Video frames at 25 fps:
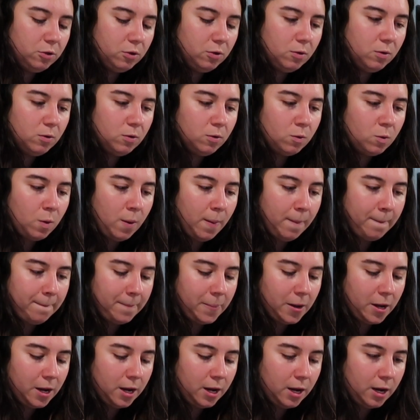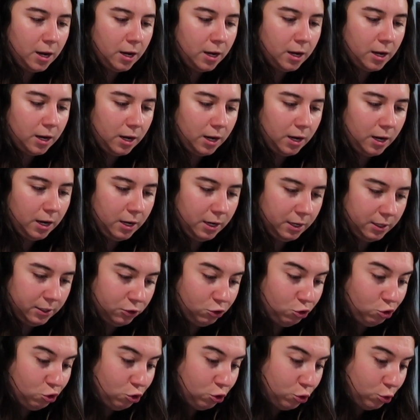to bake a
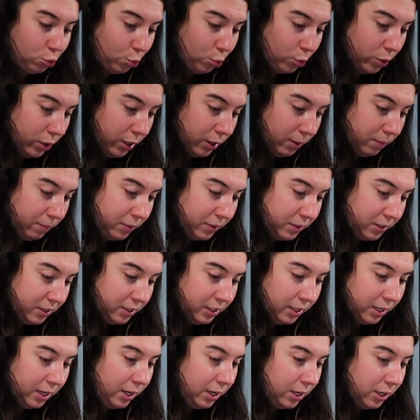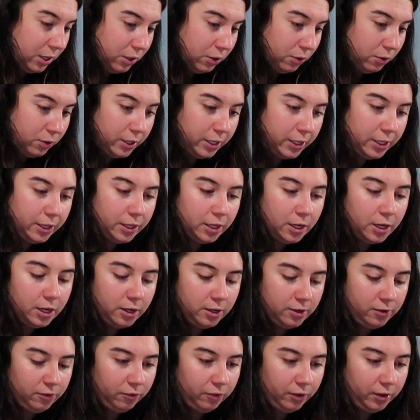sweet potato in the
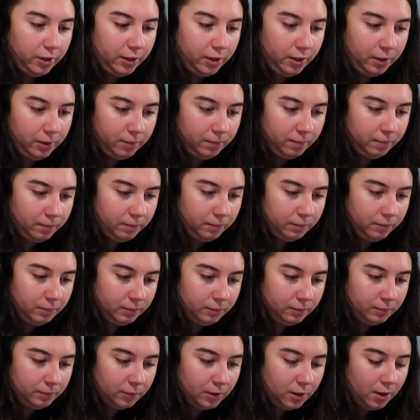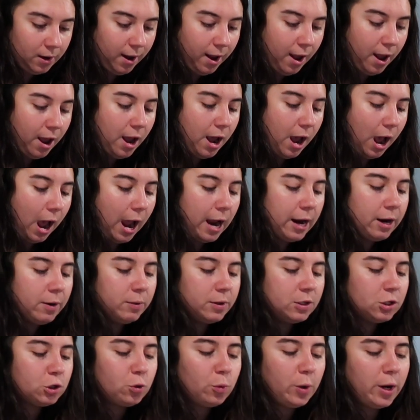oven. I
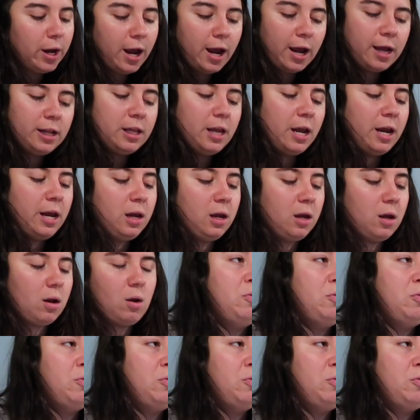wish we had like